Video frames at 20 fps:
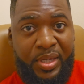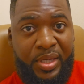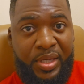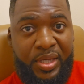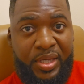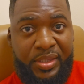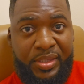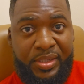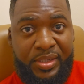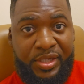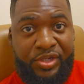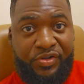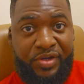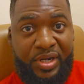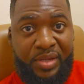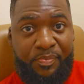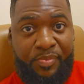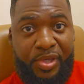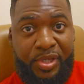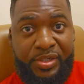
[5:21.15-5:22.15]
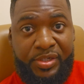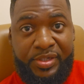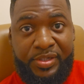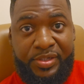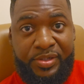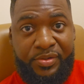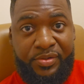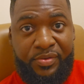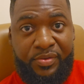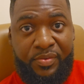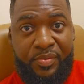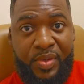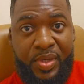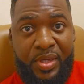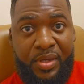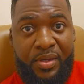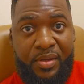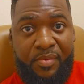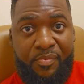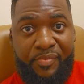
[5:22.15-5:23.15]
And then they try to pitch it to
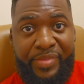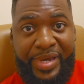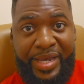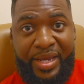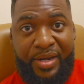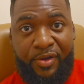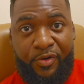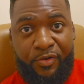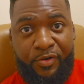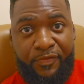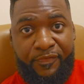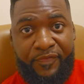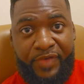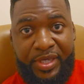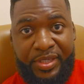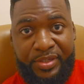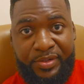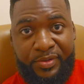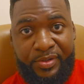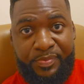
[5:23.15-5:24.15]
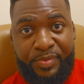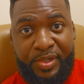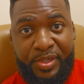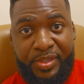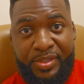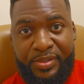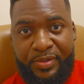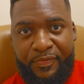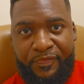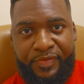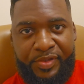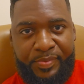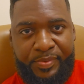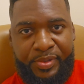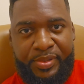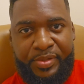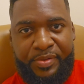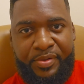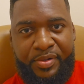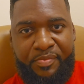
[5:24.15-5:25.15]
buy and hold investors because no
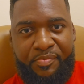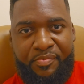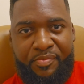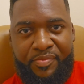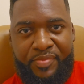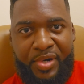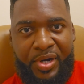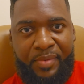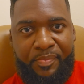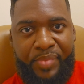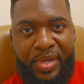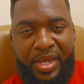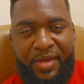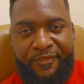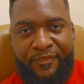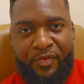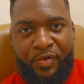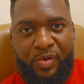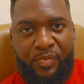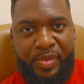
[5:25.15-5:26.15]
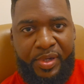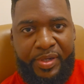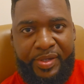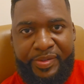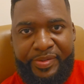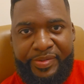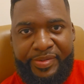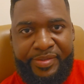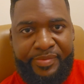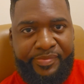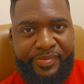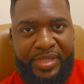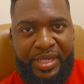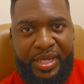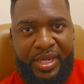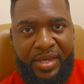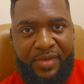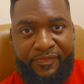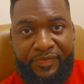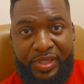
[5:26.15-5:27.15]
flippers are going to pay for it because they
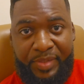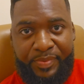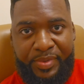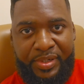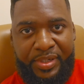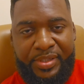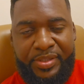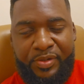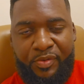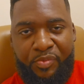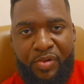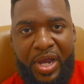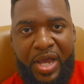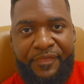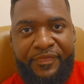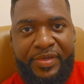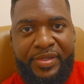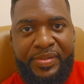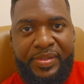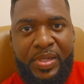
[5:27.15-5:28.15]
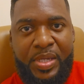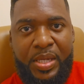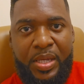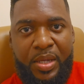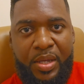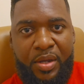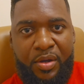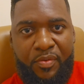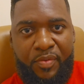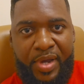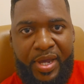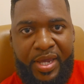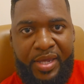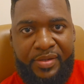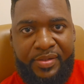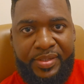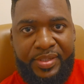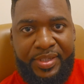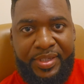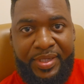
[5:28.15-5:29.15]
can't flip it. There's no profit, right?
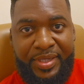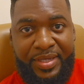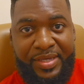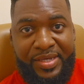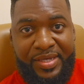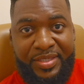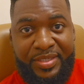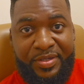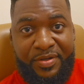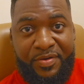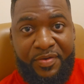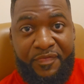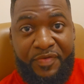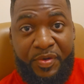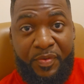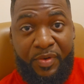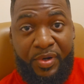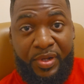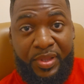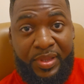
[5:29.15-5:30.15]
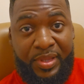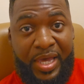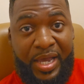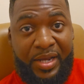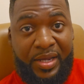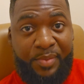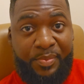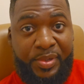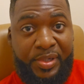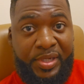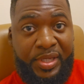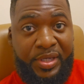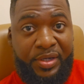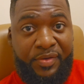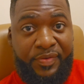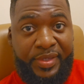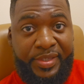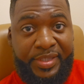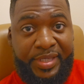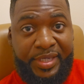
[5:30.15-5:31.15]
So if you want to lock up a deal
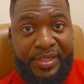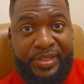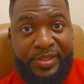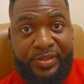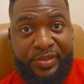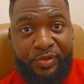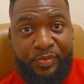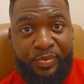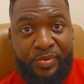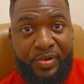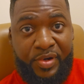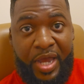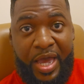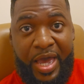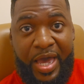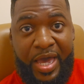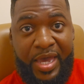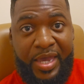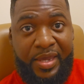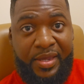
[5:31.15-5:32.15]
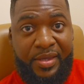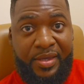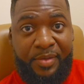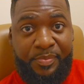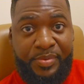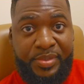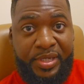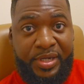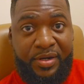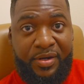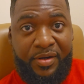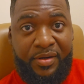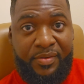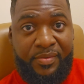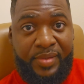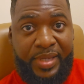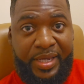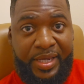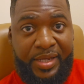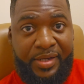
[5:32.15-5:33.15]
that's like super high up there,
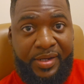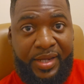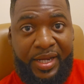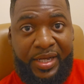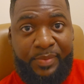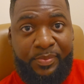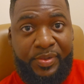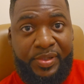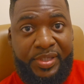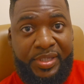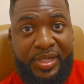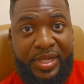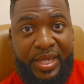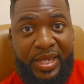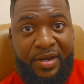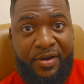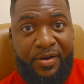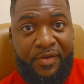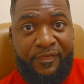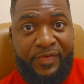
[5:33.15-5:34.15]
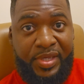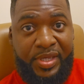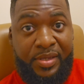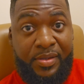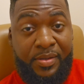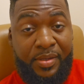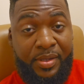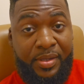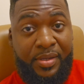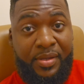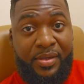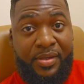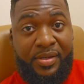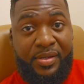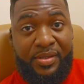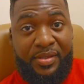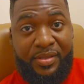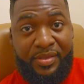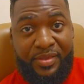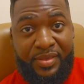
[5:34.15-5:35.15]
like at 90% ARV,
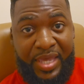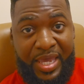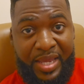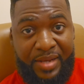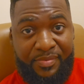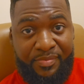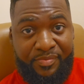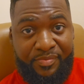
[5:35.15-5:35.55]
that